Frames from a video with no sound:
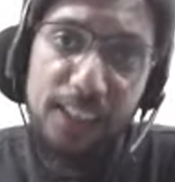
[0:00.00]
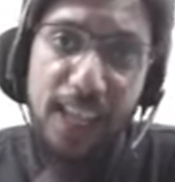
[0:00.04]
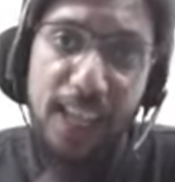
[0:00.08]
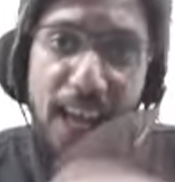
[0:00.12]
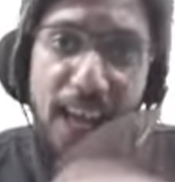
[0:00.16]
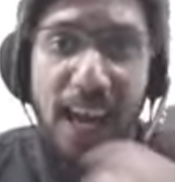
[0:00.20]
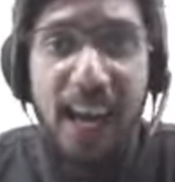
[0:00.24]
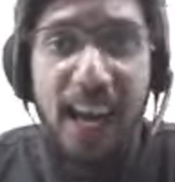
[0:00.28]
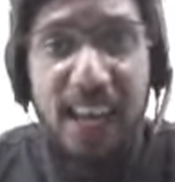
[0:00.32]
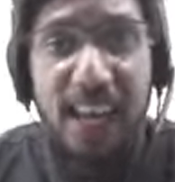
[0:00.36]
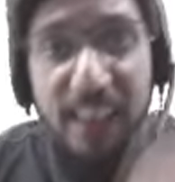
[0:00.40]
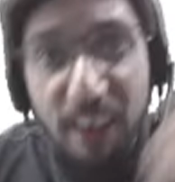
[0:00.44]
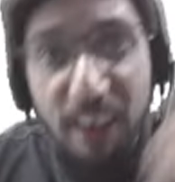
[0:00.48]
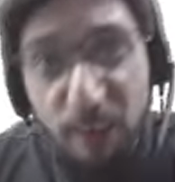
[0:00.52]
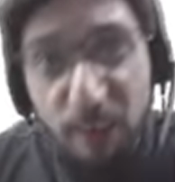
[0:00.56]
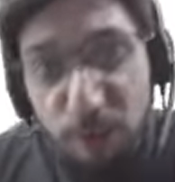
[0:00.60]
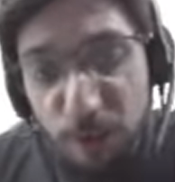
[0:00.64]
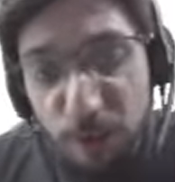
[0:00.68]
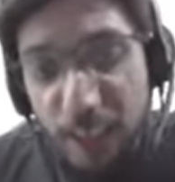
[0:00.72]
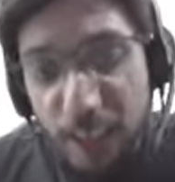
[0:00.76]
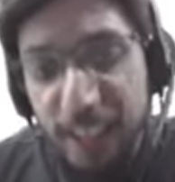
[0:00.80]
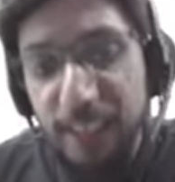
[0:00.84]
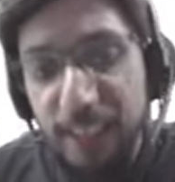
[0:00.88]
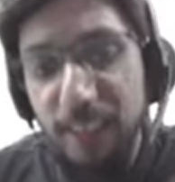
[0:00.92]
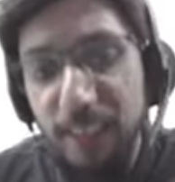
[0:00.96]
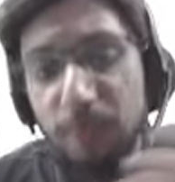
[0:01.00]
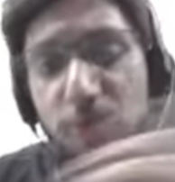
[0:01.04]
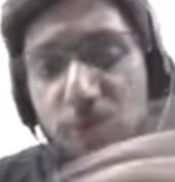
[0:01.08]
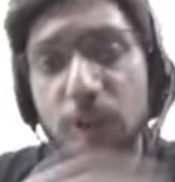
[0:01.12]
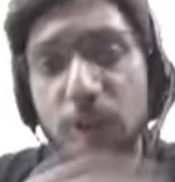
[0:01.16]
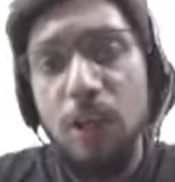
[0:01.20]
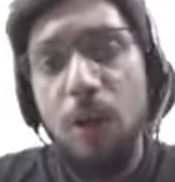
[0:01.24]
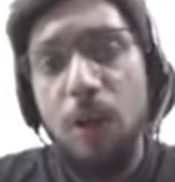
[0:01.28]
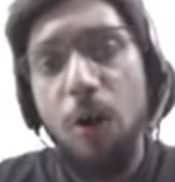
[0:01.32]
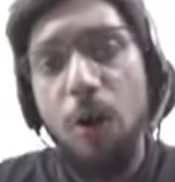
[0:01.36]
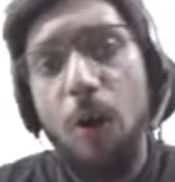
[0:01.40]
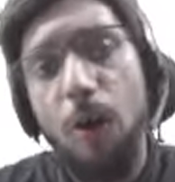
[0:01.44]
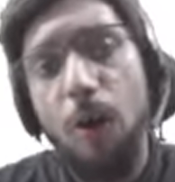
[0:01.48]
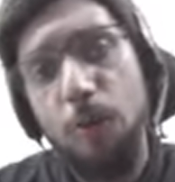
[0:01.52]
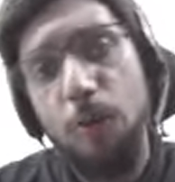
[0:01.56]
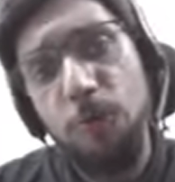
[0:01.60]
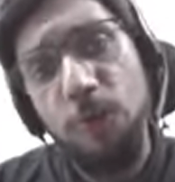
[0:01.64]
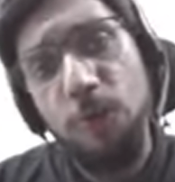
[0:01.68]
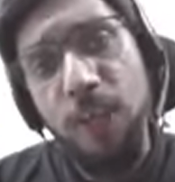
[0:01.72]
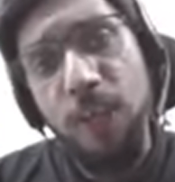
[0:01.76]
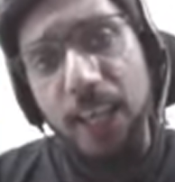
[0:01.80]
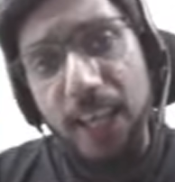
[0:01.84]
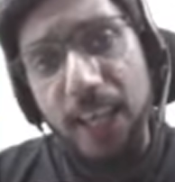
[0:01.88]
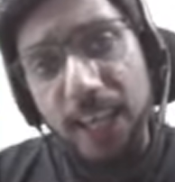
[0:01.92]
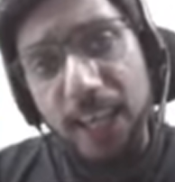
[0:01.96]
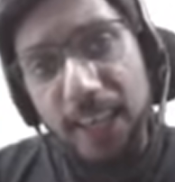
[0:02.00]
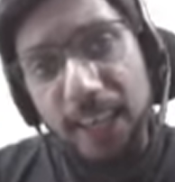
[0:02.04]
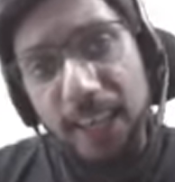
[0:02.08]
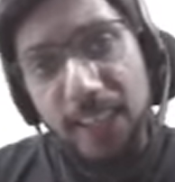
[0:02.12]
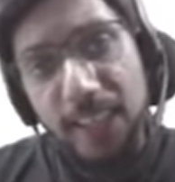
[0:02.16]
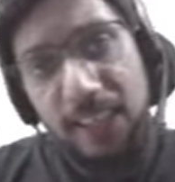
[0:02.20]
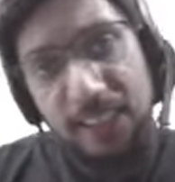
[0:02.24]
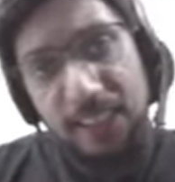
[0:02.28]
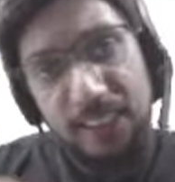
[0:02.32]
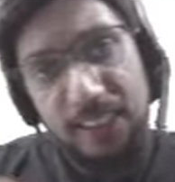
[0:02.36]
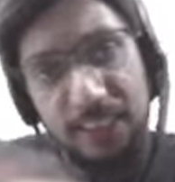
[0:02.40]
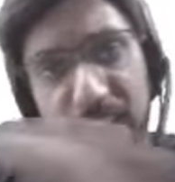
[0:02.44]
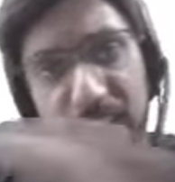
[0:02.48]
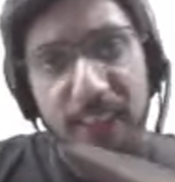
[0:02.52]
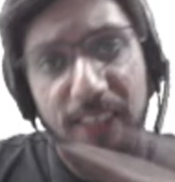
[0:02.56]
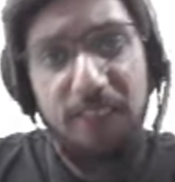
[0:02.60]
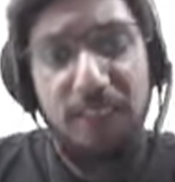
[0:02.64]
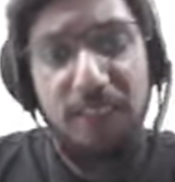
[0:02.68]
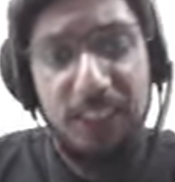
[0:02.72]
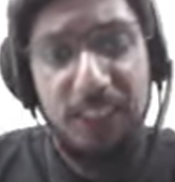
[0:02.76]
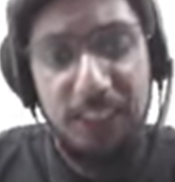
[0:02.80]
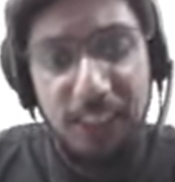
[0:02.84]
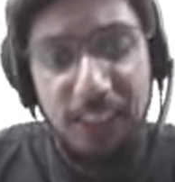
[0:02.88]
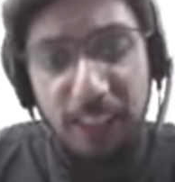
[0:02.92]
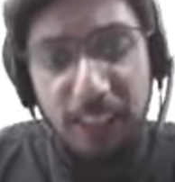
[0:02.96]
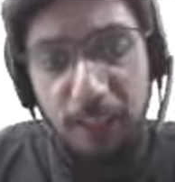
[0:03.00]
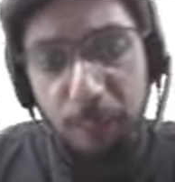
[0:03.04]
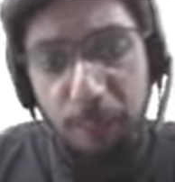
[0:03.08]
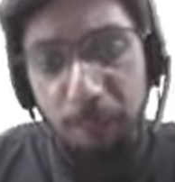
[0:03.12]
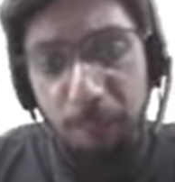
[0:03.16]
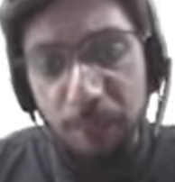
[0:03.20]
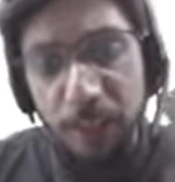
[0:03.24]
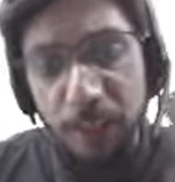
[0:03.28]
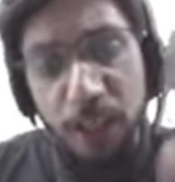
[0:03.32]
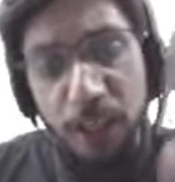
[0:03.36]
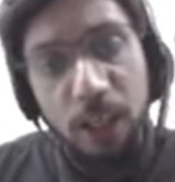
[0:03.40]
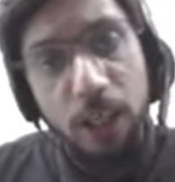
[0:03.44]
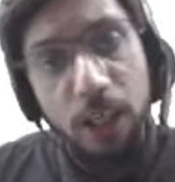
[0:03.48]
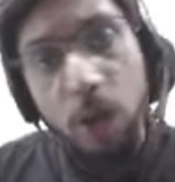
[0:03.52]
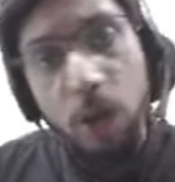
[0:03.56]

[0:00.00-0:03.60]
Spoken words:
and reflective of India's diversity. Now,